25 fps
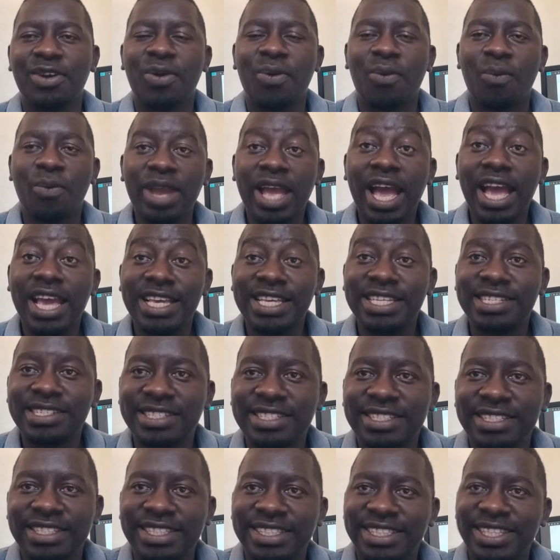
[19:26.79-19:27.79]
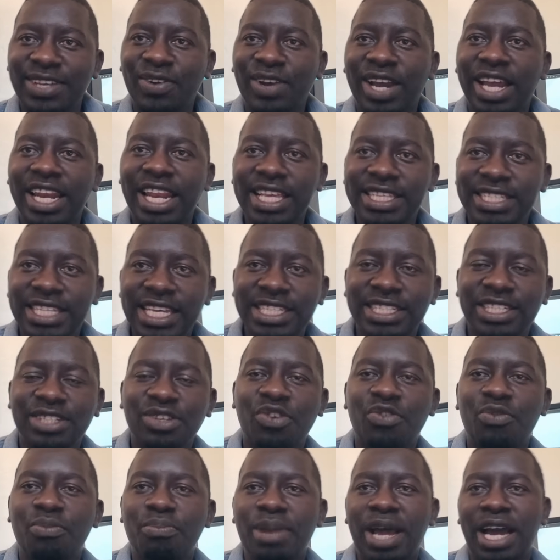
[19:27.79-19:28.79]
Where is the organization
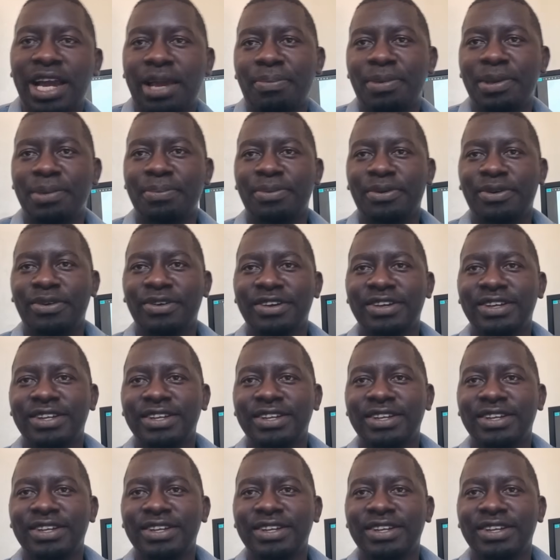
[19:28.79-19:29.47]
of black people?